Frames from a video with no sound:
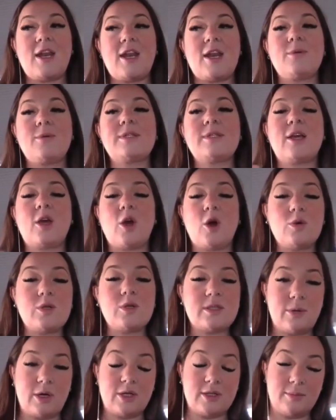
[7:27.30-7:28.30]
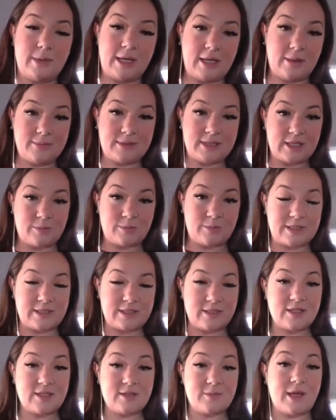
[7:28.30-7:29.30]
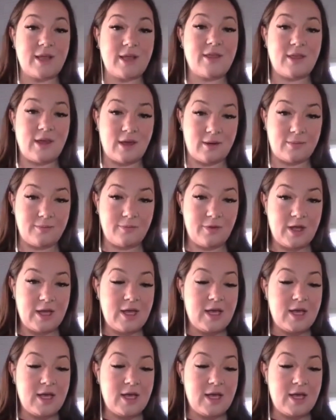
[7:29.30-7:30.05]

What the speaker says: And I was like, oh, small to medium sized business is my thing.